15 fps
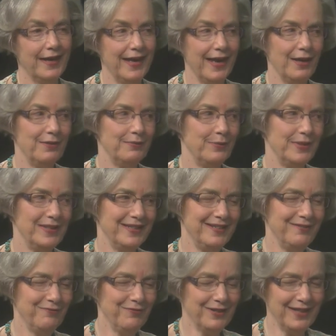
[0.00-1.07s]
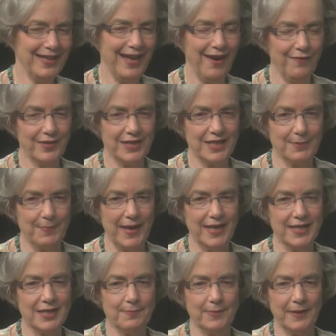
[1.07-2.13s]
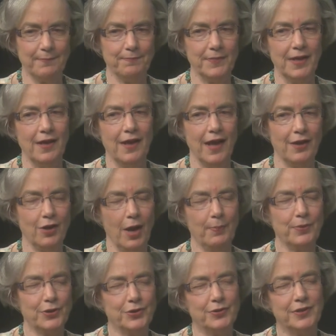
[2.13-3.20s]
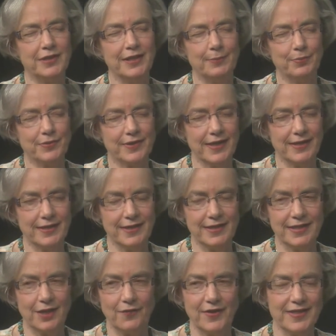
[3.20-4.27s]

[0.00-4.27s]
again, we didn't really have the space, but an opportunity presented itself.